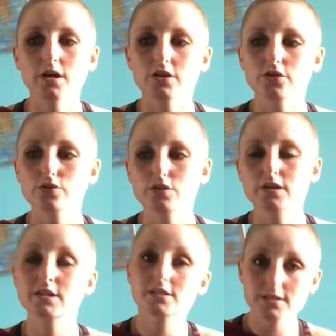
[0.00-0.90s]
you can
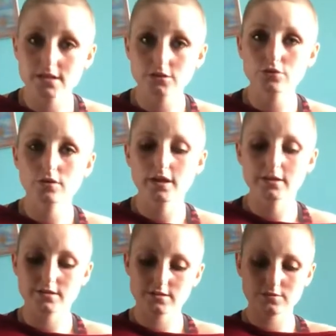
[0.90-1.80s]
extend your
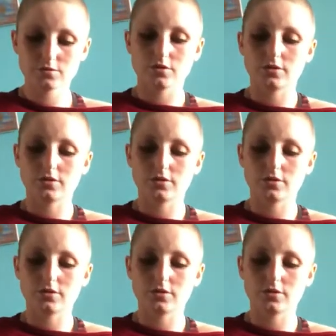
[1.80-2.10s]
legs. So